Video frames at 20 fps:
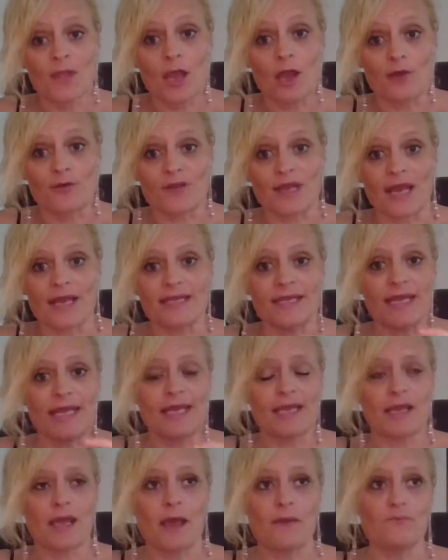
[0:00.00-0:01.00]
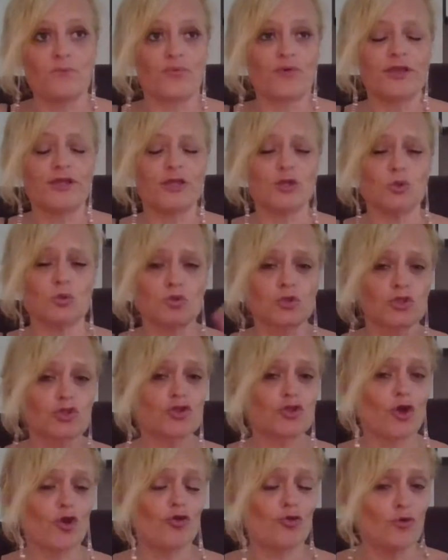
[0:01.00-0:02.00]
okay, it can bring you
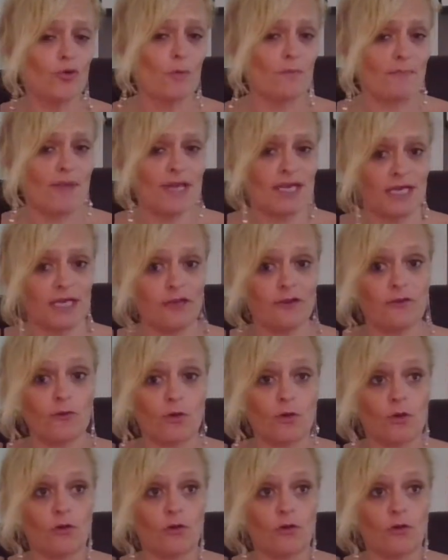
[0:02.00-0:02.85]
so many